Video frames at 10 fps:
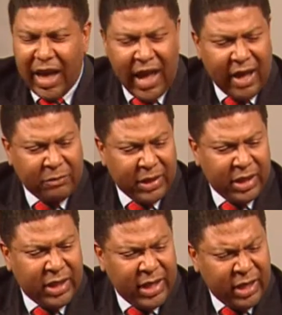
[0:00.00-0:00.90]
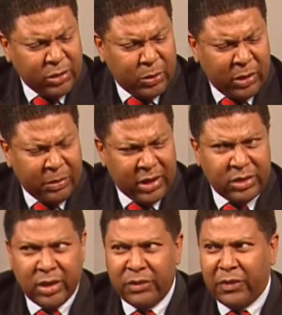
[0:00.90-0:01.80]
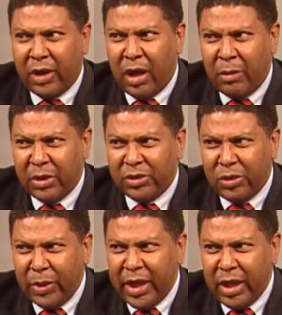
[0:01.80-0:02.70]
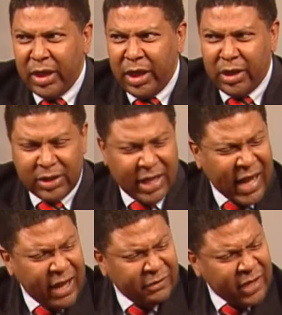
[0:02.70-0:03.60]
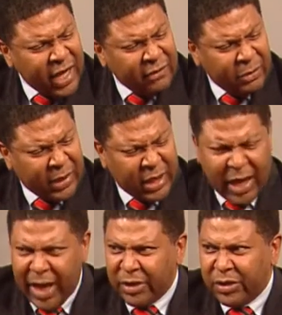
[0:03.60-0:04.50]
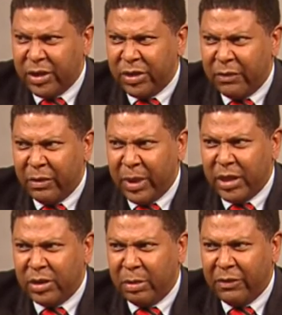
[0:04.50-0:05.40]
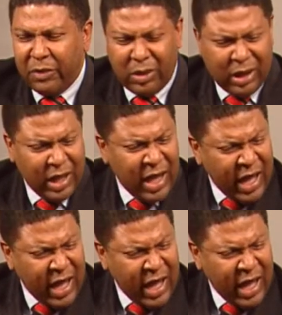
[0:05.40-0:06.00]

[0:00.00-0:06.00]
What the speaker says: I've been in the export business for almost 20 years, and I've never been asked this information before.